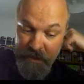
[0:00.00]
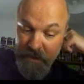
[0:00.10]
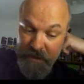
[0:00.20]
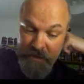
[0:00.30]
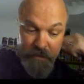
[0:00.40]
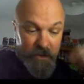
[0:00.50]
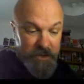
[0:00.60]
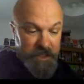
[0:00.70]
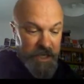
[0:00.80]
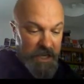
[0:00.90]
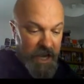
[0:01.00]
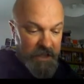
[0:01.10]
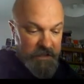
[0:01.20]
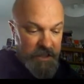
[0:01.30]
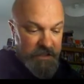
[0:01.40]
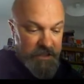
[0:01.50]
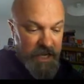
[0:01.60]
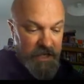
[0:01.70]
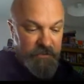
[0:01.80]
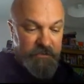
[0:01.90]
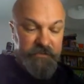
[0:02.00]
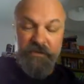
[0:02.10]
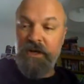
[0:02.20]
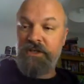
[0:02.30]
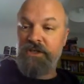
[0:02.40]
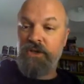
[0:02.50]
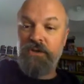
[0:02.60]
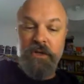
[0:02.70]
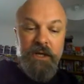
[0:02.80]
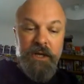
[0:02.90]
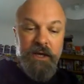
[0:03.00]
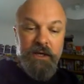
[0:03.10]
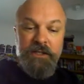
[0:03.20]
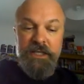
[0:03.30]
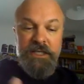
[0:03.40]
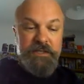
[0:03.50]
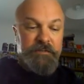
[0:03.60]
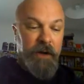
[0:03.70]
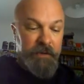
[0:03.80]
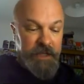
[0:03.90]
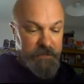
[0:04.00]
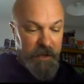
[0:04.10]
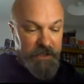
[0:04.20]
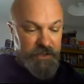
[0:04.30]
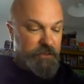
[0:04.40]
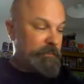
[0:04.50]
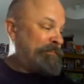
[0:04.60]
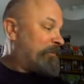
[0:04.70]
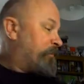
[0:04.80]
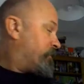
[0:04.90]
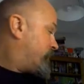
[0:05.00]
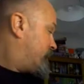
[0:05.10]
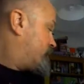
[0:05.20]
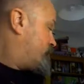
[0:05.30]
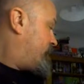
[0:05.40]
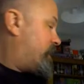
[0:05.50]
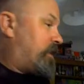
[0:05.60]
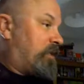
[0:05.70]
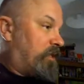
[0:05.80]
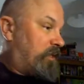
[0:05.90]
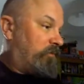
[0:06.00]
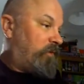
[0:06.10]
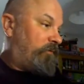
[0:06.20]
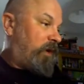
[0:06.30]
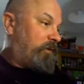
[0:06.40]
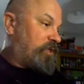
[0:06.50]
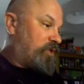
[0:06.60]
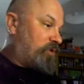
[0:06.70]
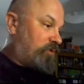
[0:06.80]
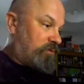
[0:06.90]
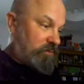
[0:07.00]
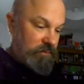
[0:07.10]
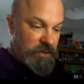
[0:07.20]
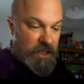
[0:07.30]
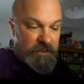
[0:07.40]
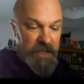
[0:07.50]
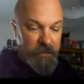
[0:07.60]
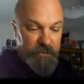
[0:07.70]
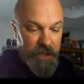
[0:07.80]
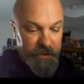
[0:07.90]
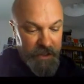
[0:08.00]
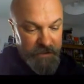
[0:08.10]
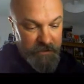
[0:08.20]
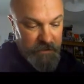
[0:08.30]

So we've got TCX, which refers to, because this is part of the expansion, this will be uh, referring to the Tables Codex.